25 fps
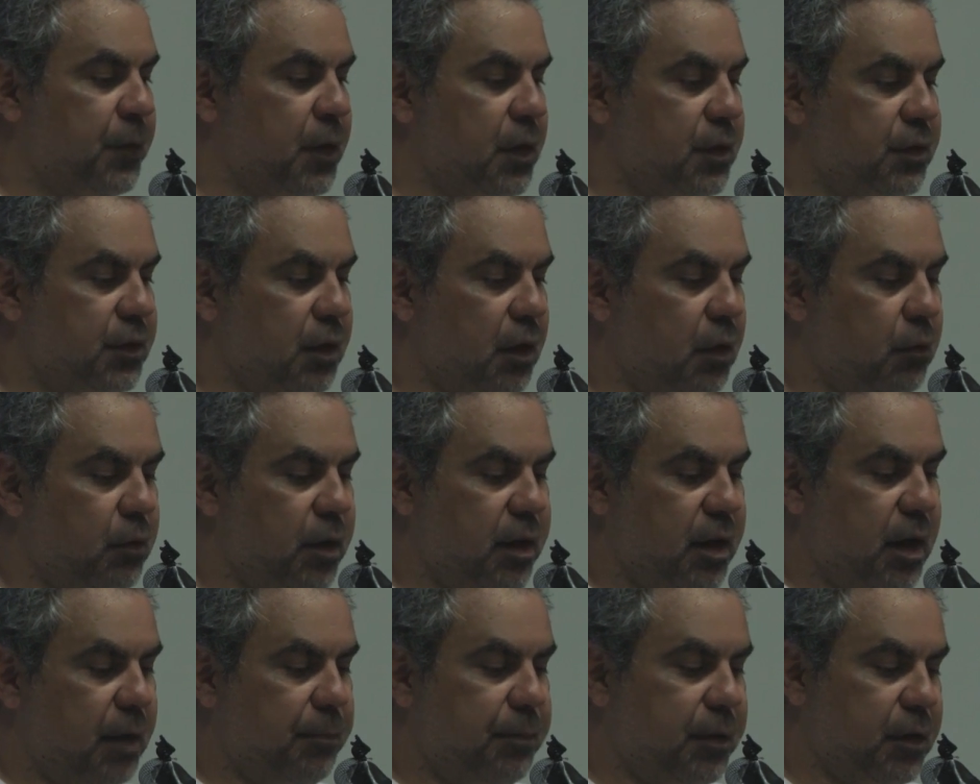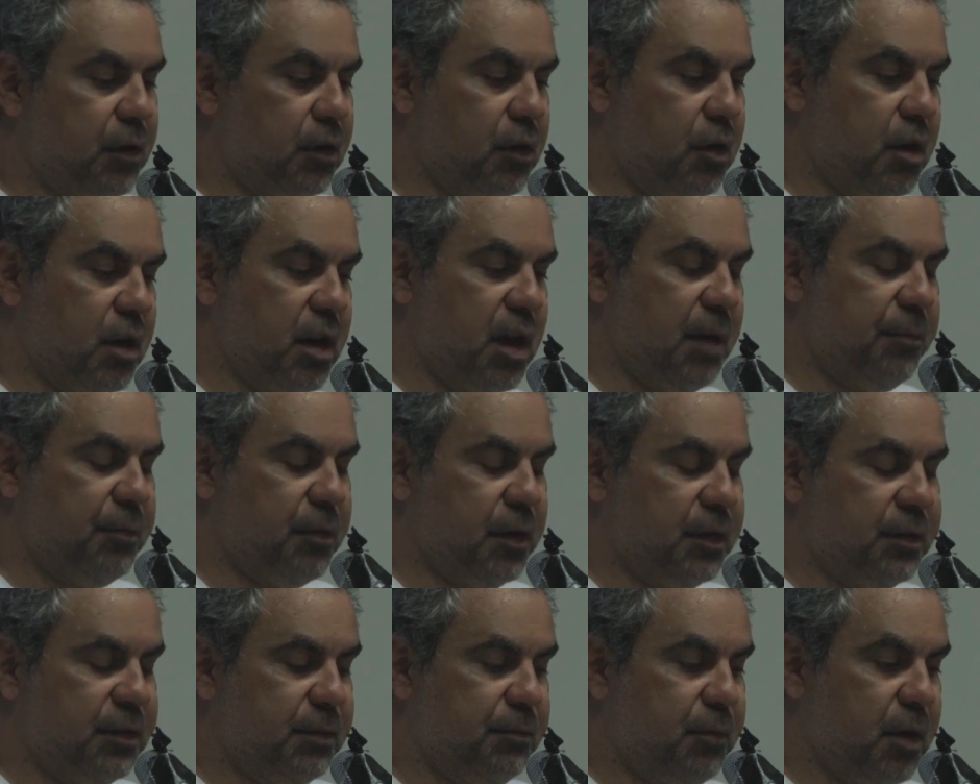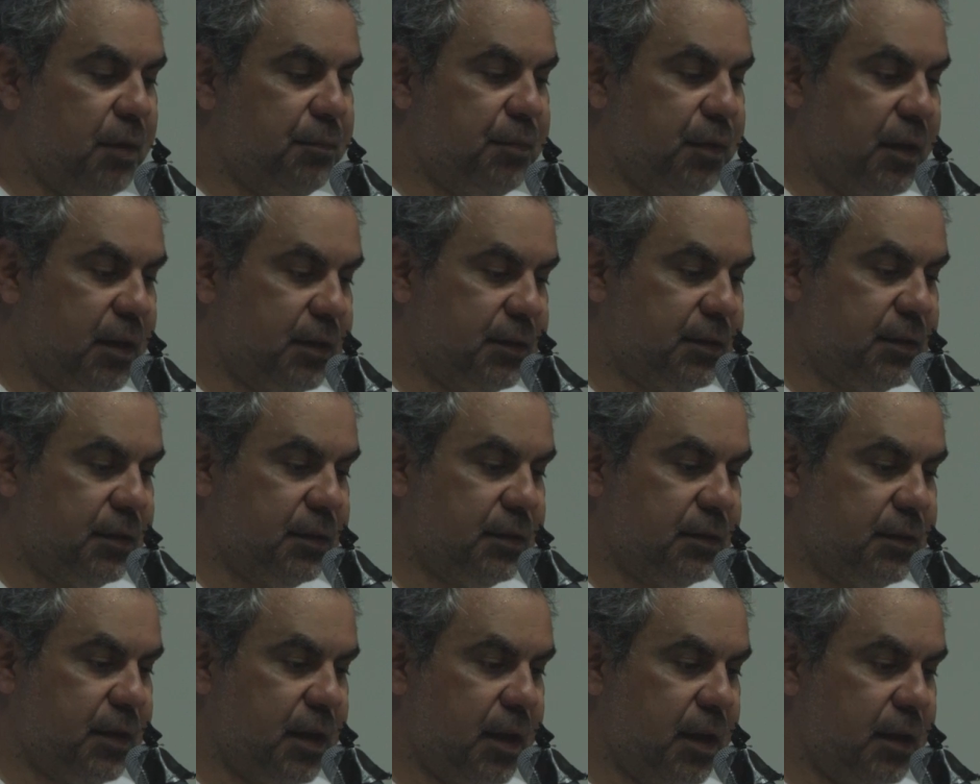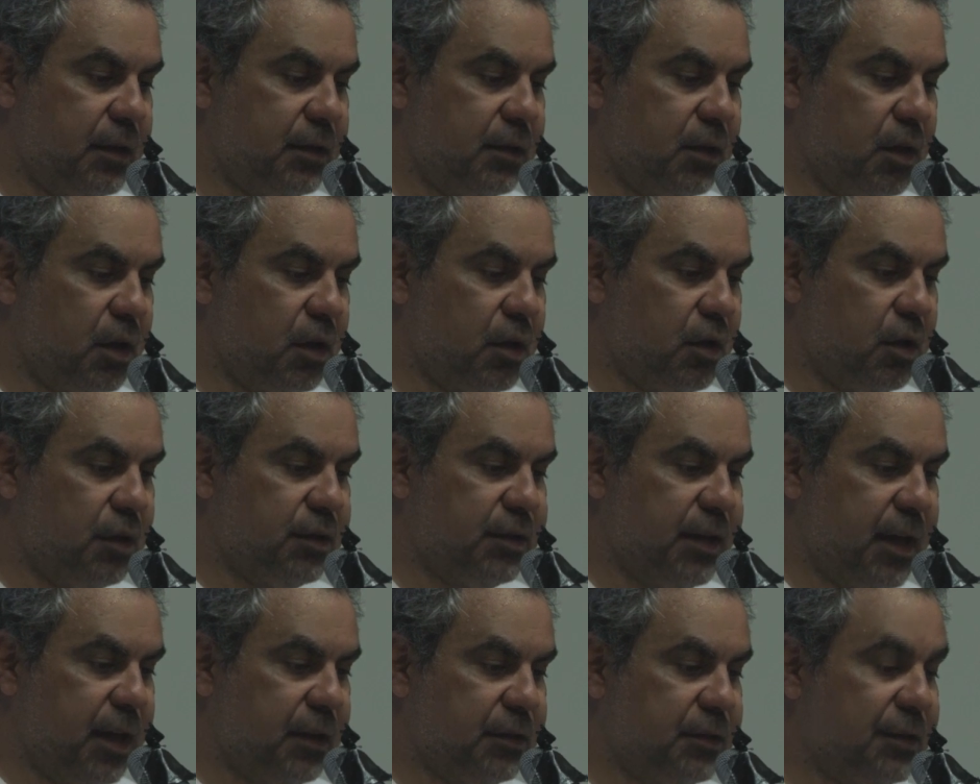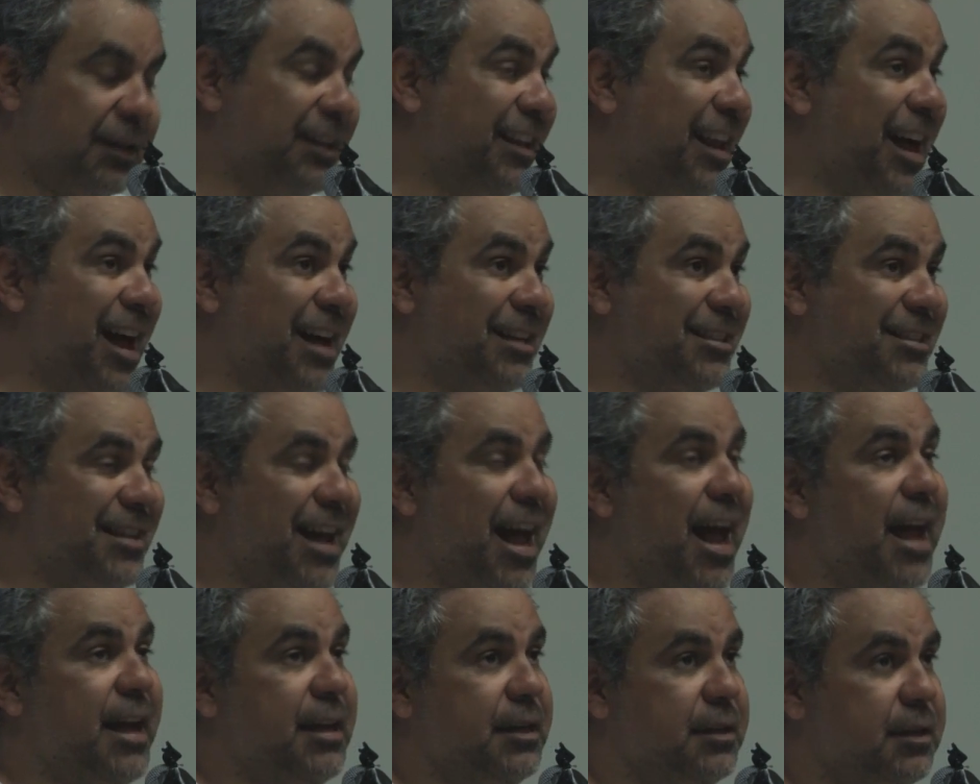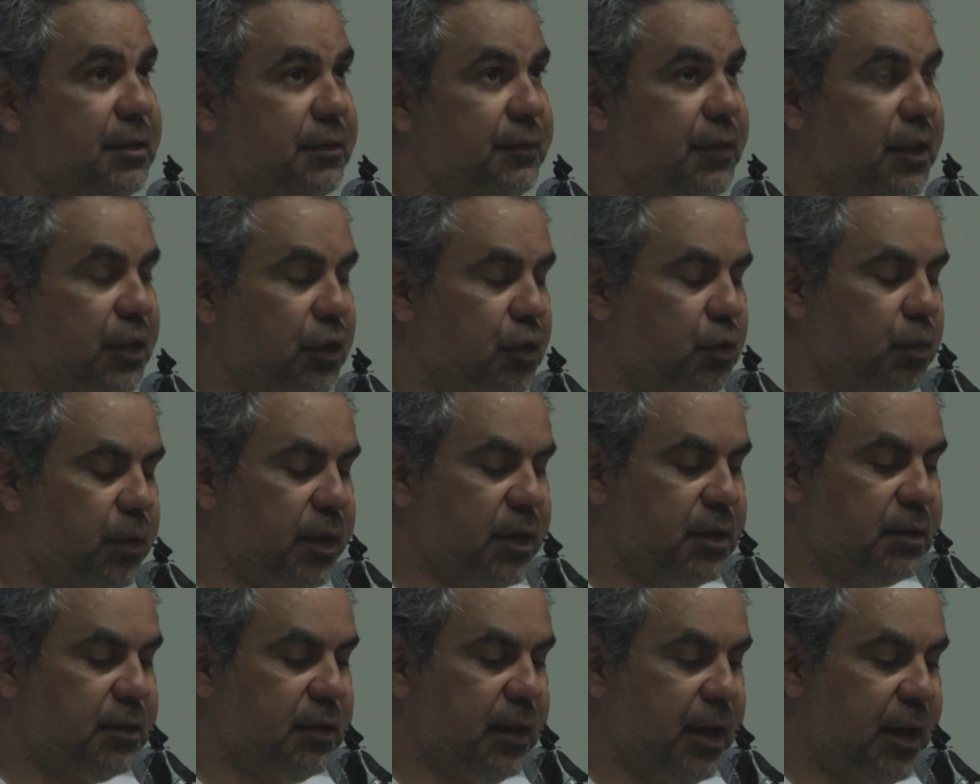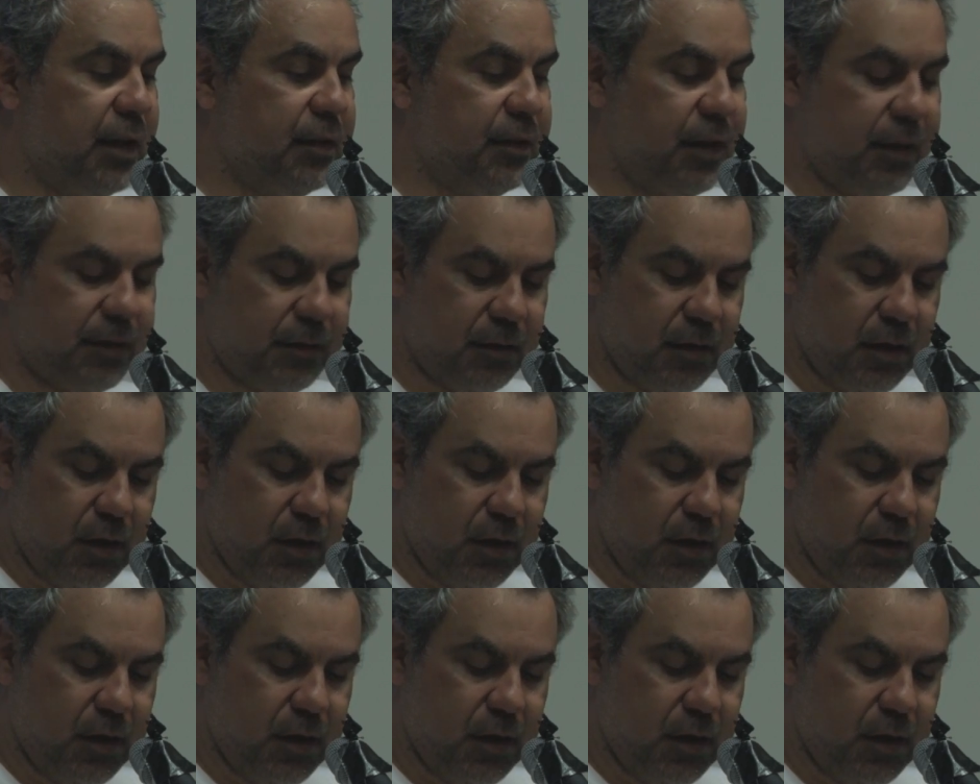So I went up and I got up and I did my pieces, and I got down to the last 8 in Queensland.